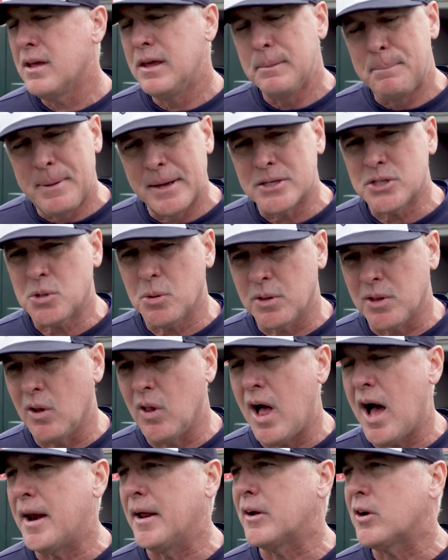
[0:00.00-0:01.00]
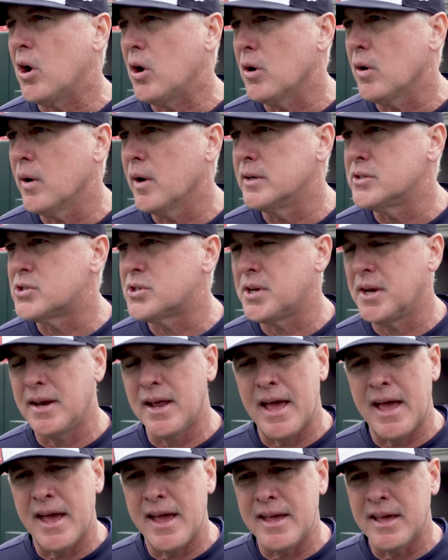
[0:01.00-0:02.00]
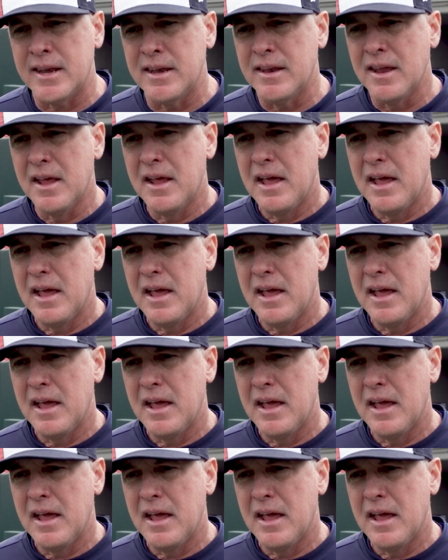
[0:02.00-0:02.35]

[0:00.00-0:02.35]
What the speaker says: He pitched with a lot of courage today and